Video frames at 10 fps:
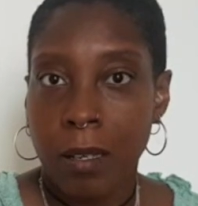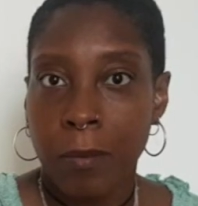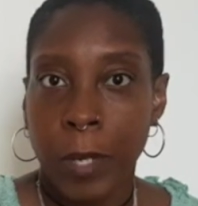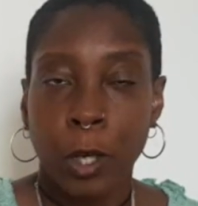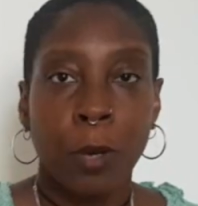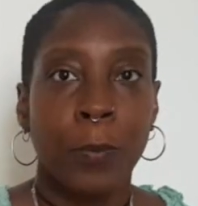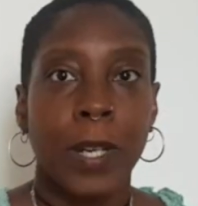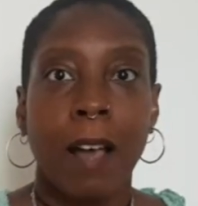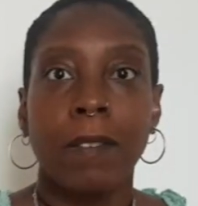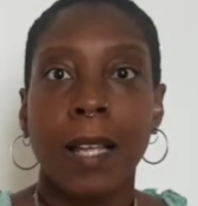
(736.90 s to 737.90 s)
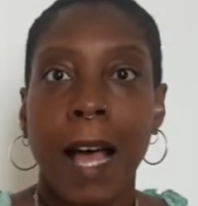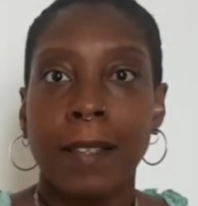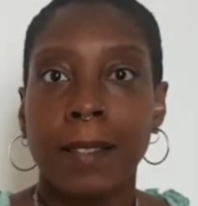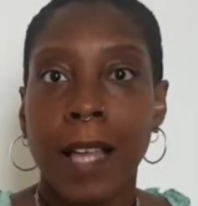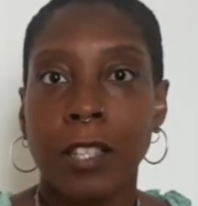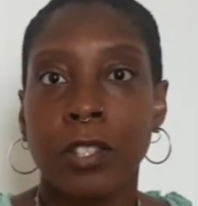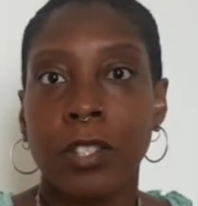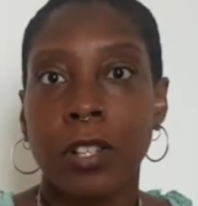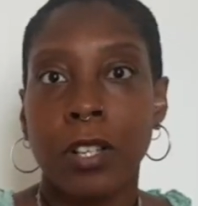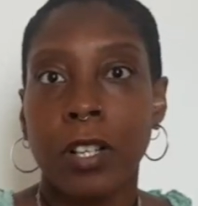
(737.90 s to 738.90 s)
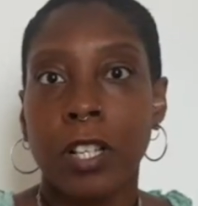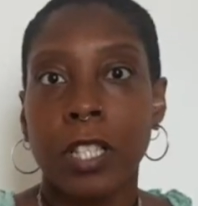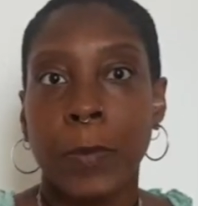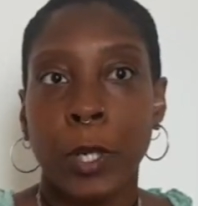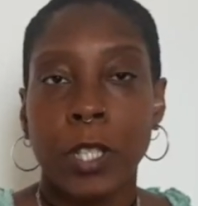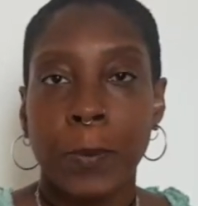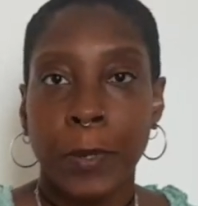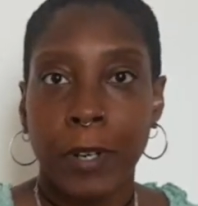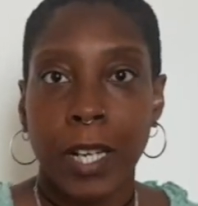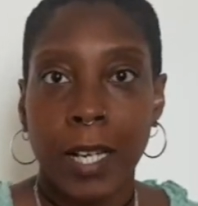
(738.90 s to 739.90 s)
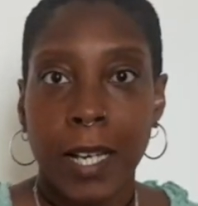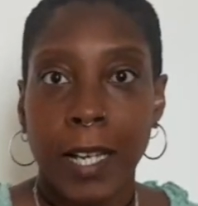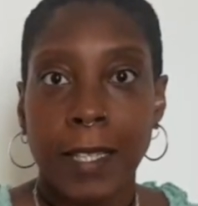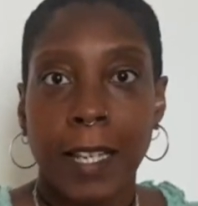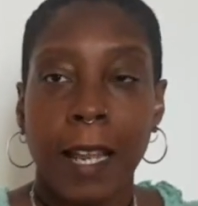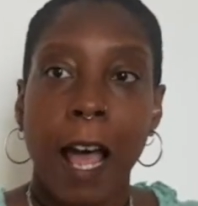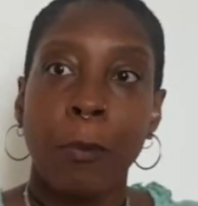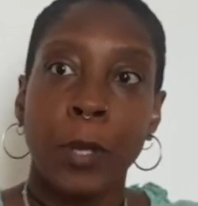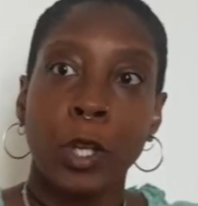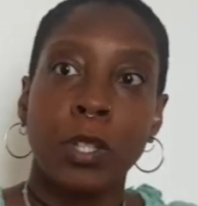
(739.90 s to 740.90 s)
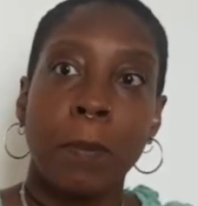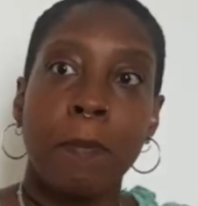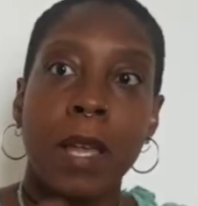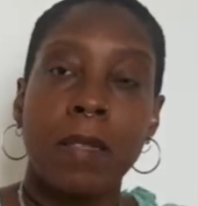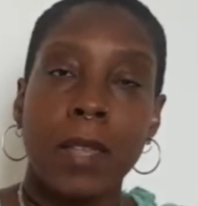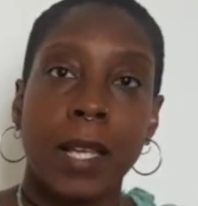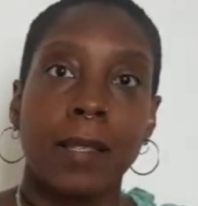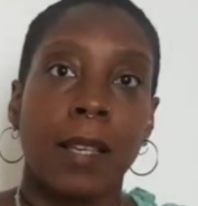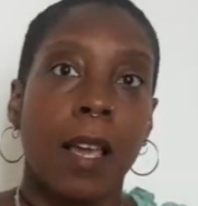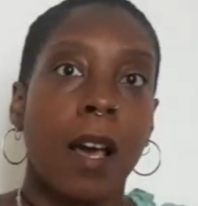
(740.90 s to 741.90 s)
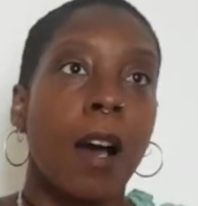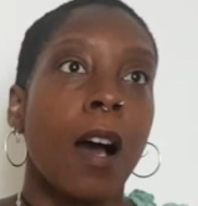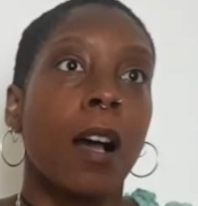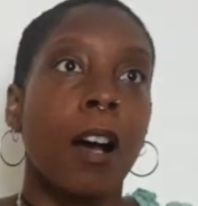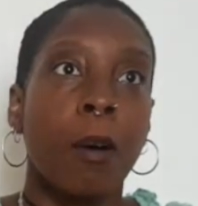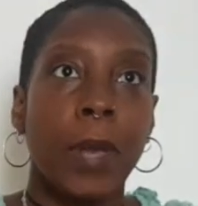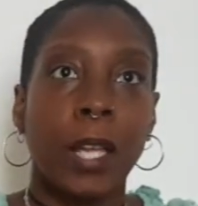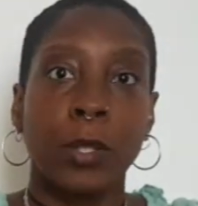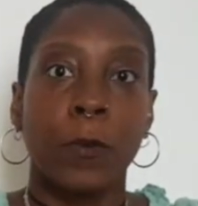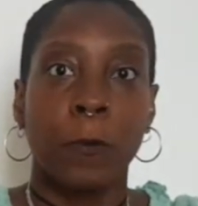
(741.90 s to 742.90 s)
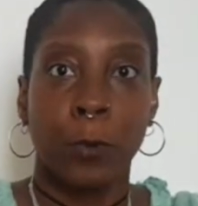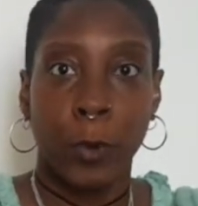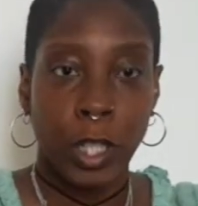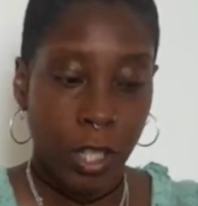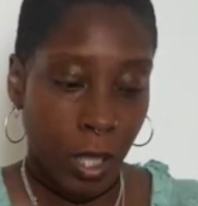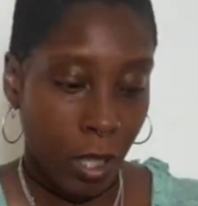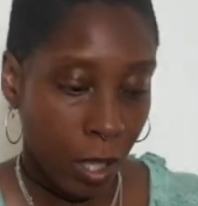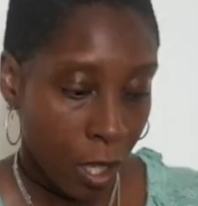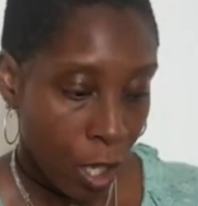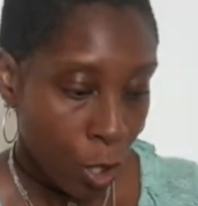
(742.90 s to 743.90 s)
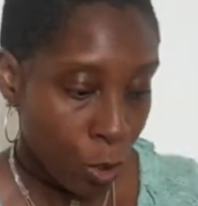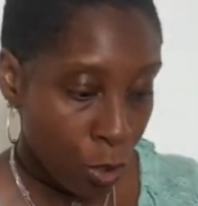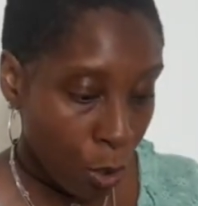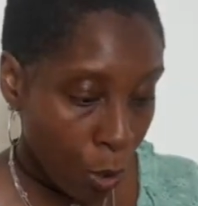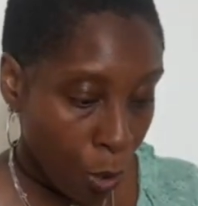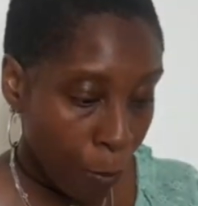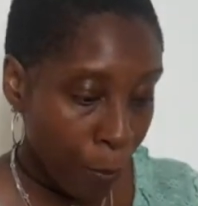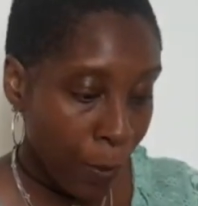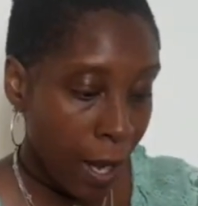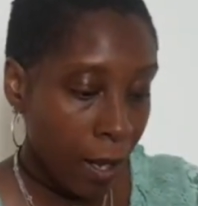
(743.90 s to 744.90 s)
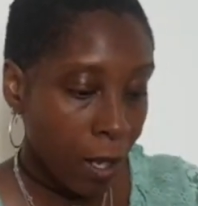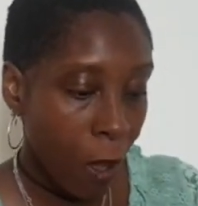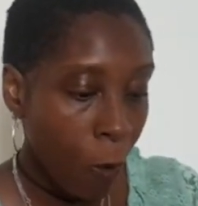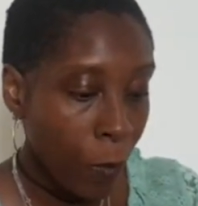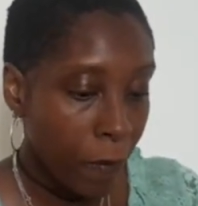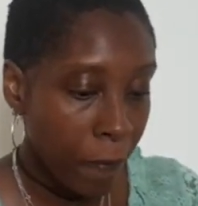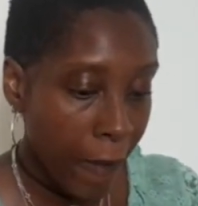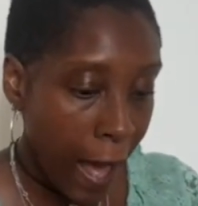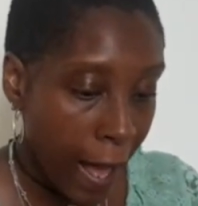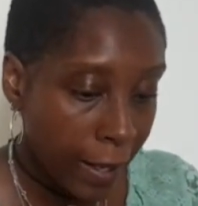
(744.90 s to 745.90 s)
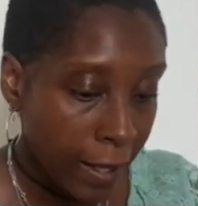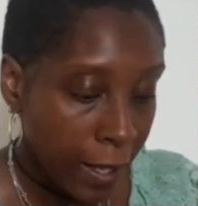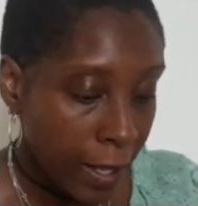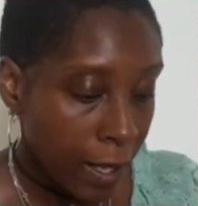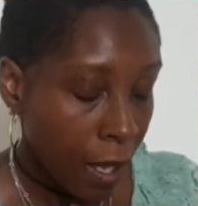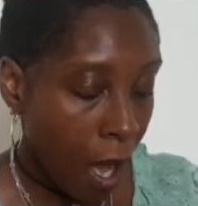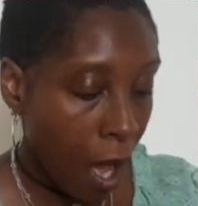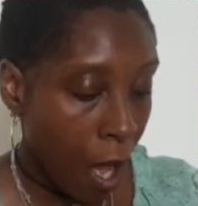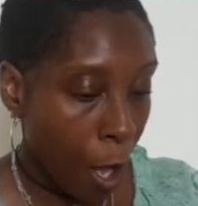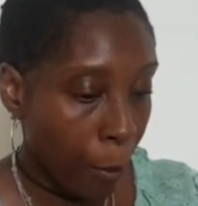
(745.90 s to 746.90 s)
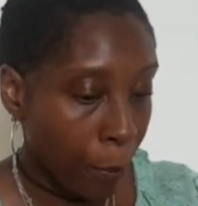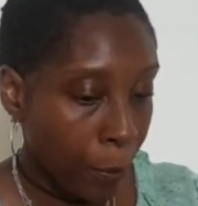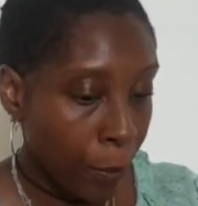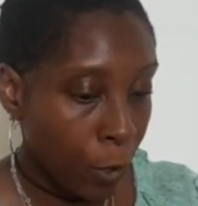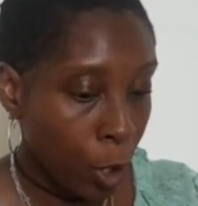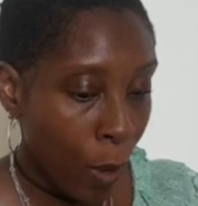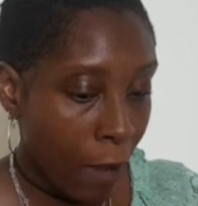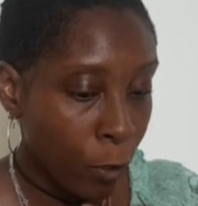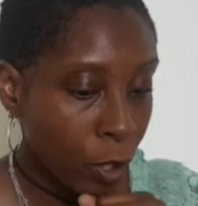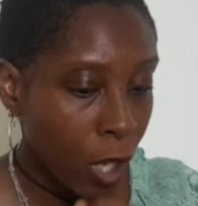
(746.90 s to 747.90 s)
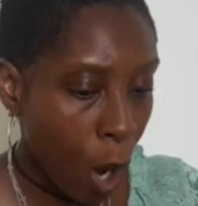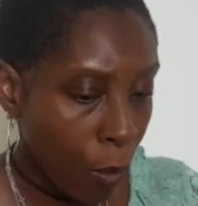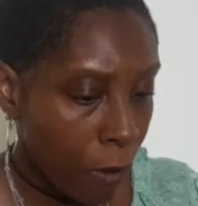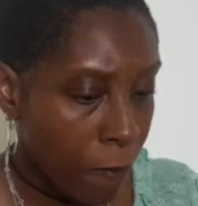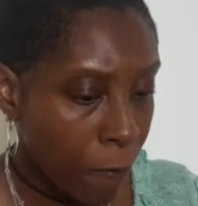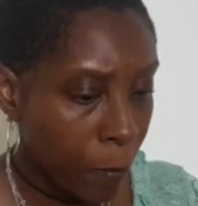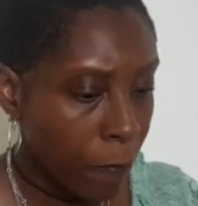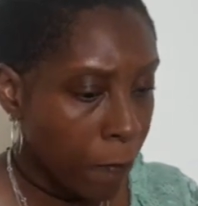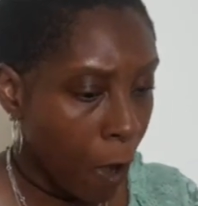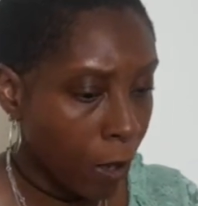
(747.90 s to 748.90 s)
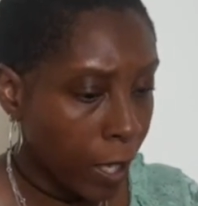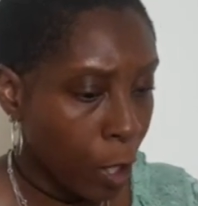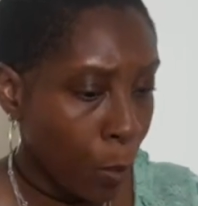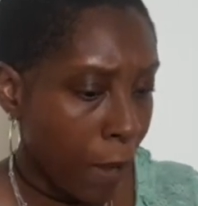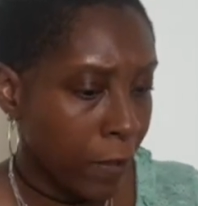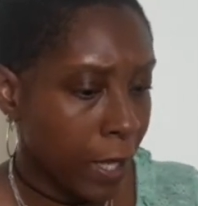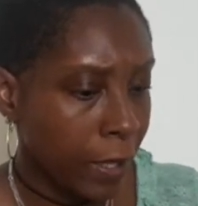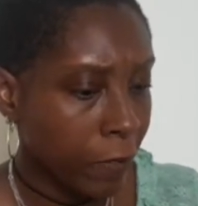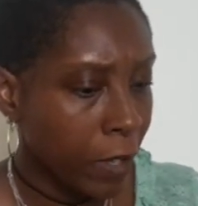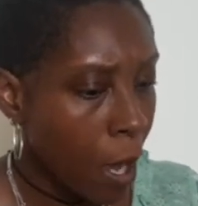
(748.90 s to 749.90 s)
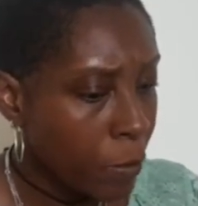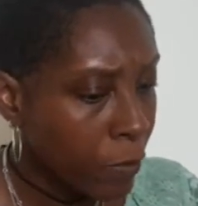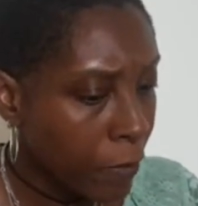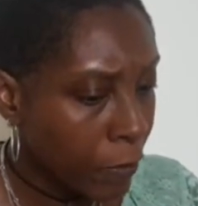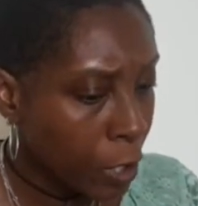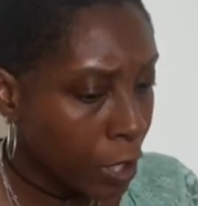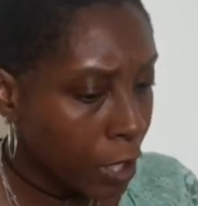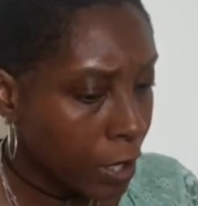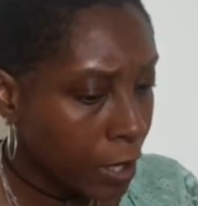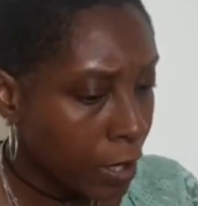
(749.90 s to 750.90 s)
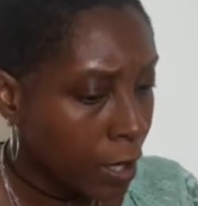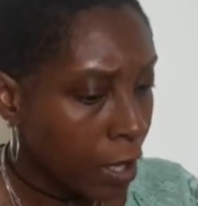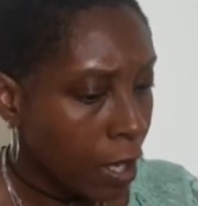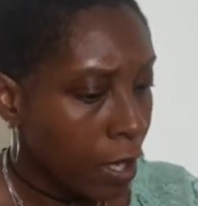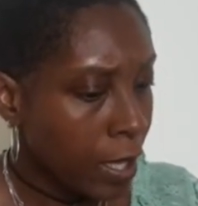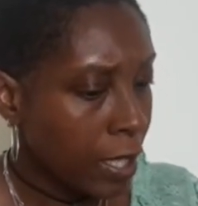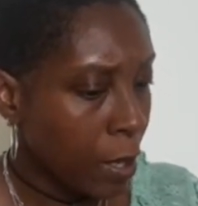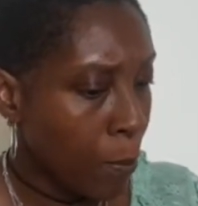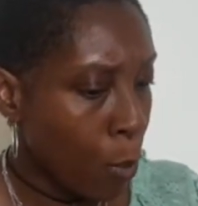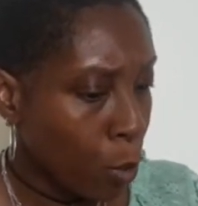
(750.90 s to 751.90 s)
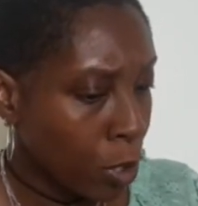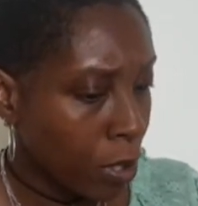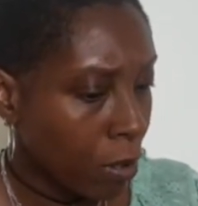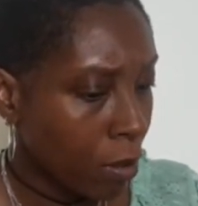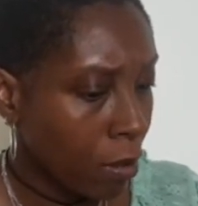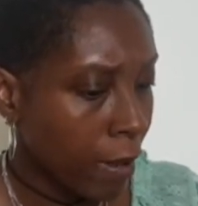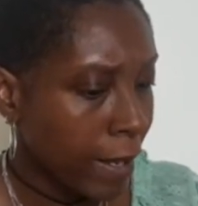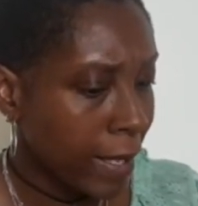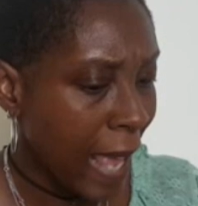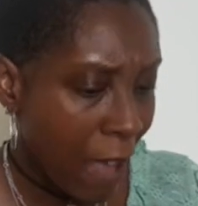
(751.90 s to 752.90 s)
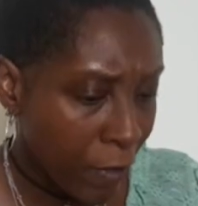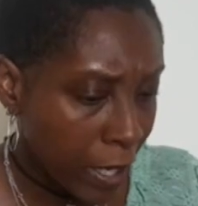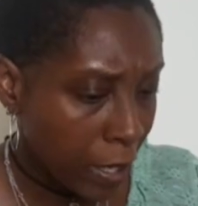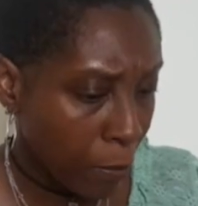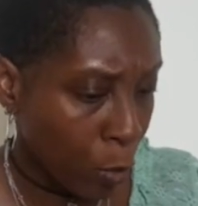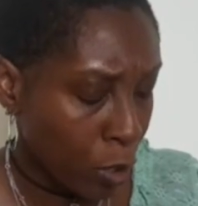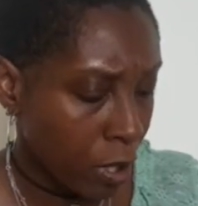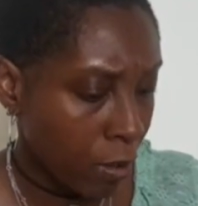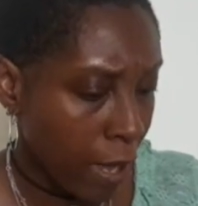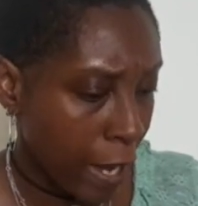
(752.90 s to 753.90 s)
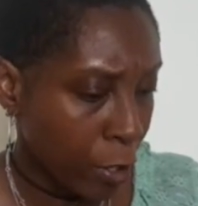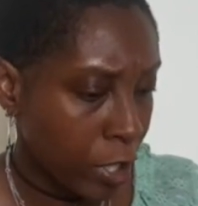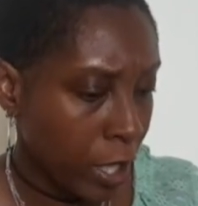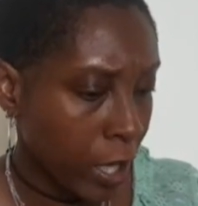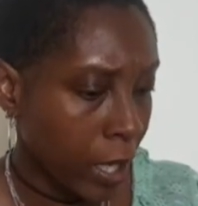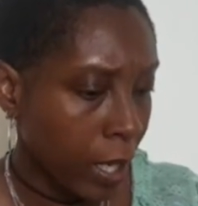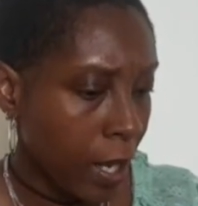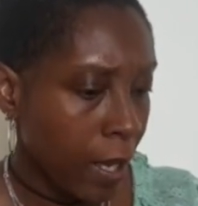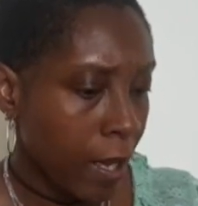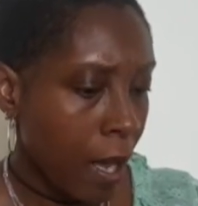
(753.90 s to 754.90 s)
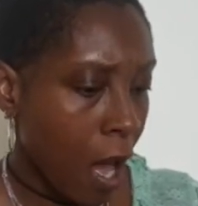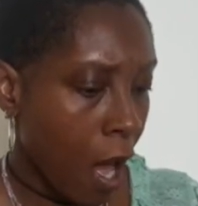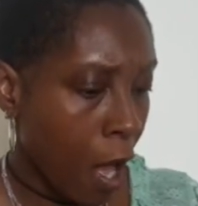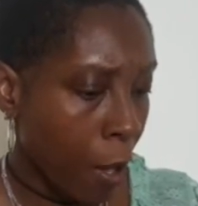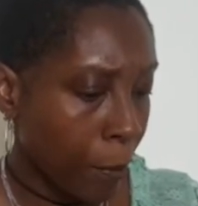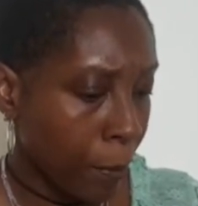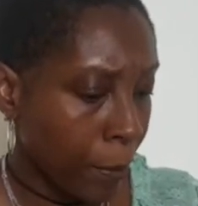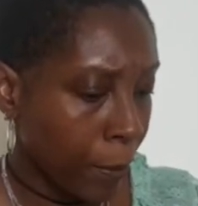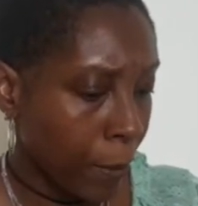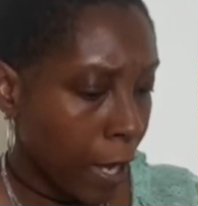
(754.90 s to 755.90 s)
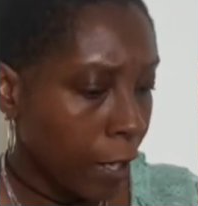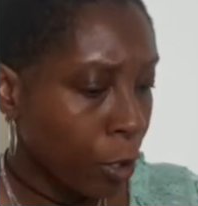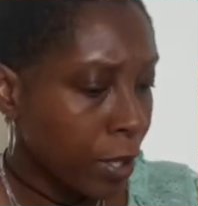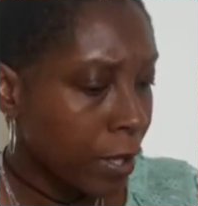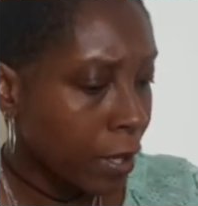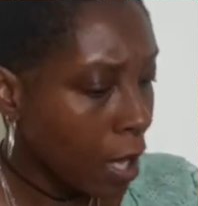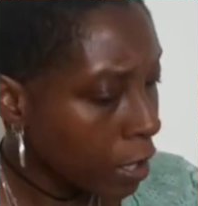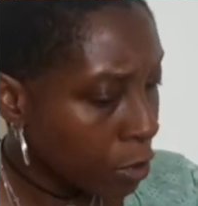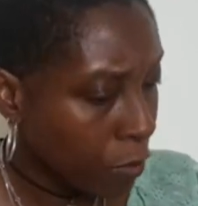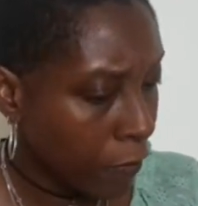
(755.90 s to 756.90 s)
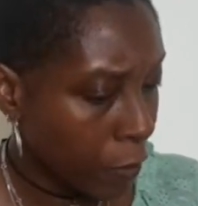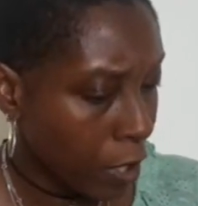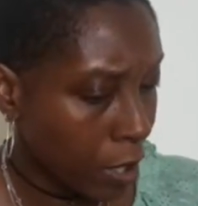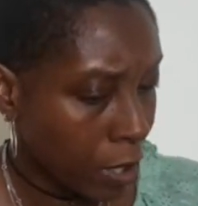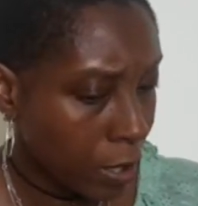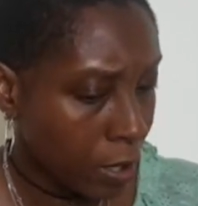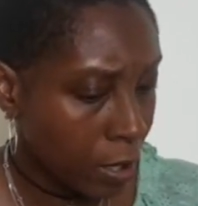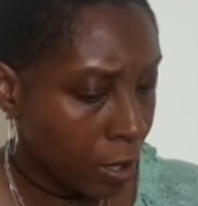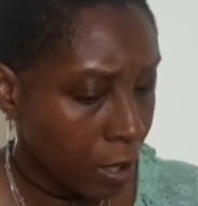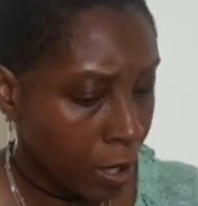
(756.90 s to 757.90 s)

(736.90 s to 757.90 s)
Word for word: by your benevolent ancestors, by your spirit guides, in helping you to make things come into fruition. So, but along with that, um, you have your Tower falling, you have Knight of Cups reversed, this emotional, this heavy emotional energy, um, your Sun is reversed,